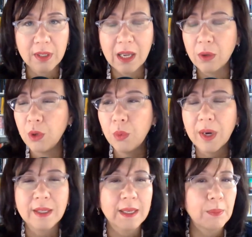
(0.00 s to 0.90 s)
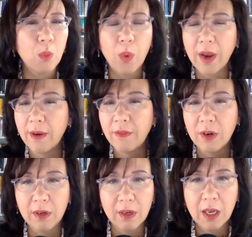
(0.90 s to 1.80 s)
Then you will accept
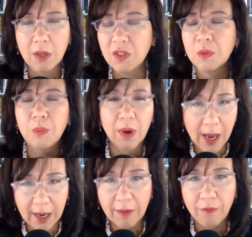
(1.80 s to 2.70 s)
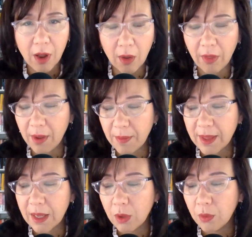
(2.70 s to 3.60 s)
whatever. You just blindly follow them
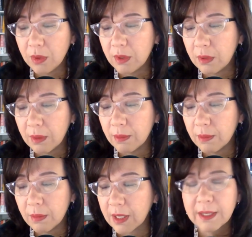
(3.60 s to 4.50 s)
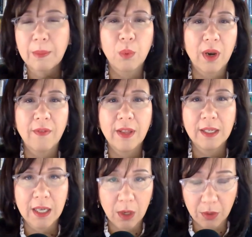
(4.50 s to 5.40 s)
and then you would accept whatever they
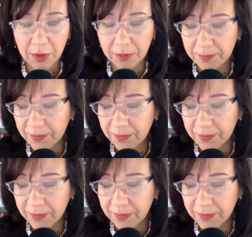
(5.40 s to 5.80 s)
tell you.